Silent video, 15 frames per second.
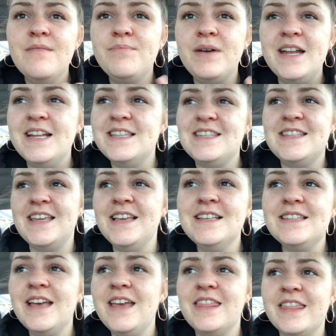But it's
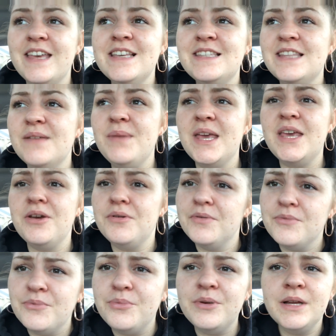things like this that make it
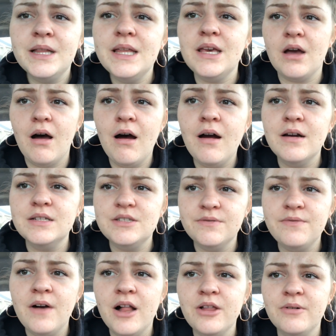really hard to
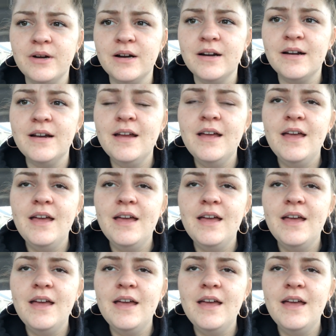follow her.